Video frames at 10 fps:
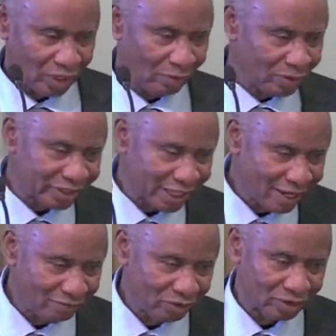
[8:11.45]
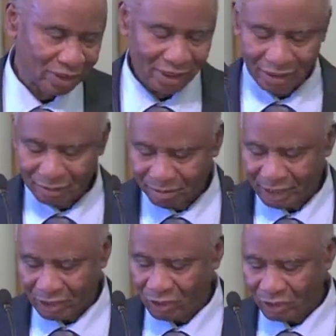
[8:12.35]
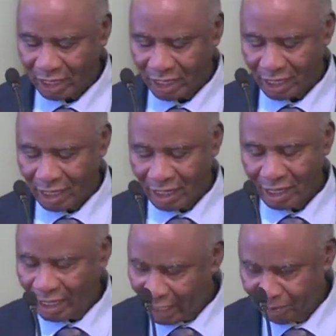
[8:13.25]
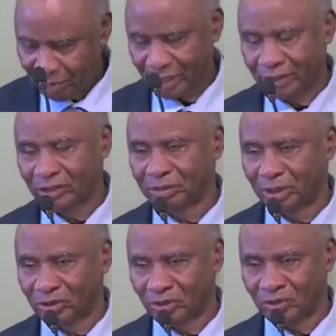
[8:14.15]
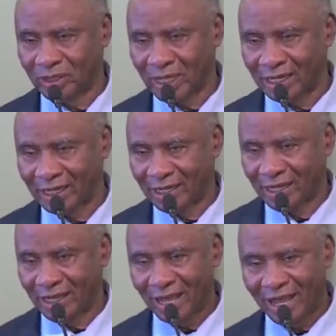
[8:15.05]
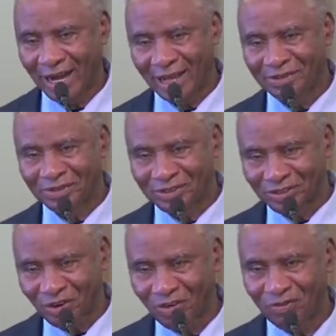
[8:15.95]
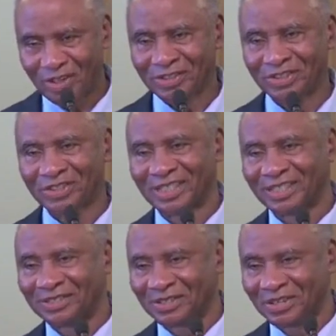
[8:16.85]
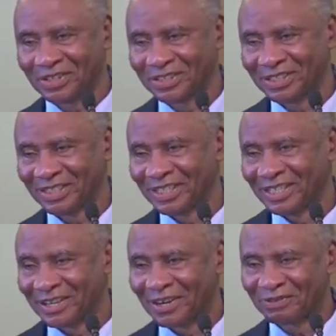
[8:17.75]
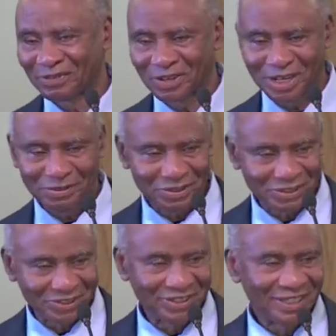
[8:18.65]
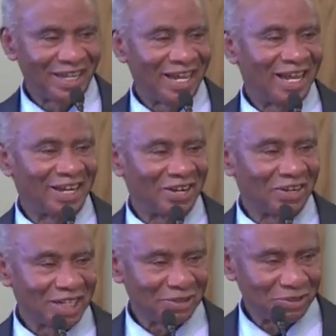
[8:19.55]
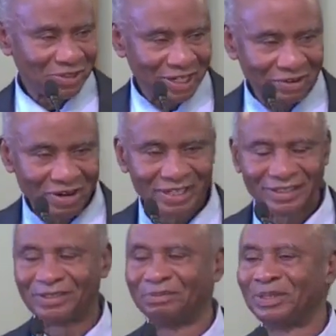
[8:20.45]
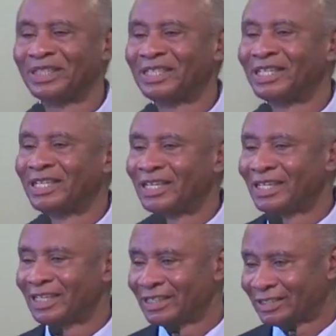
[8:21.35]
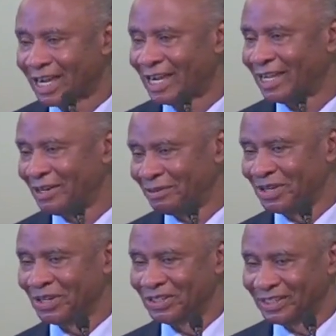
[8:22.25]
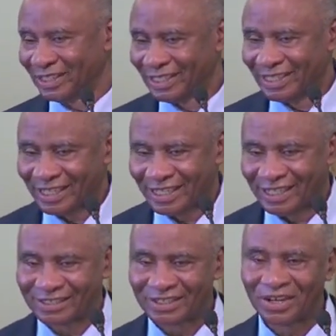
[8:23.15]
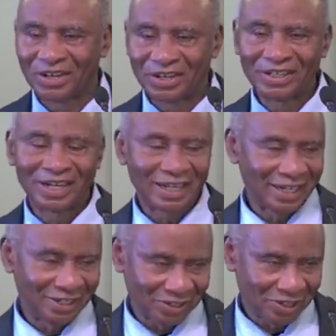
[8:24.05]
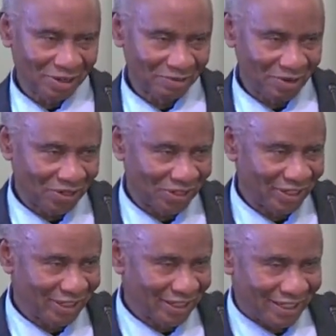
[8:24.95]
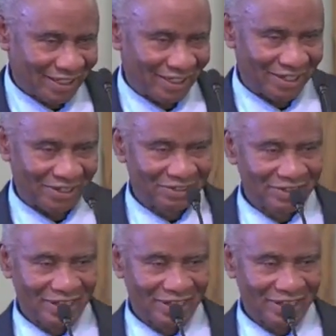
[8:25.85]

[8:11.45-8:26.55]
I want to serve you. Yeah. But Lord, help me to be able to do that. Amen. And as you confess those sins to God, God forgives you, and God gives you the grace to be a child of God, Amen. a son and a daughter of God, you know.